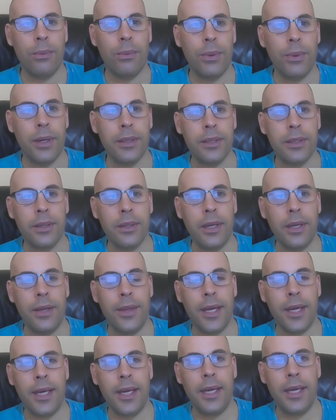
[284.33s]
We also
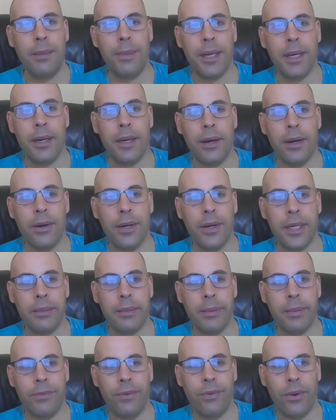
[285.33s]
need the EBIT,
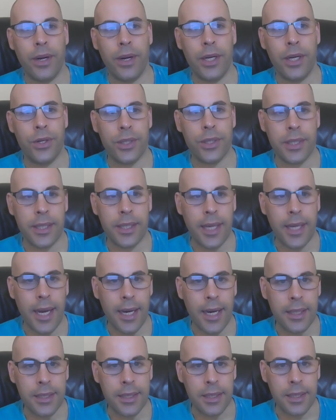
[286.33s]
earnings before interest and
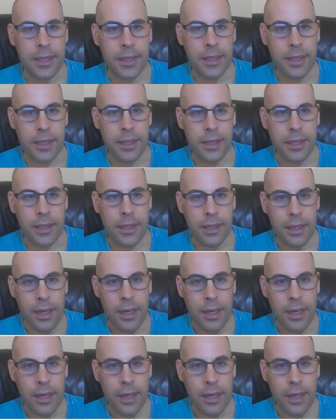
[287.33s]
taxes.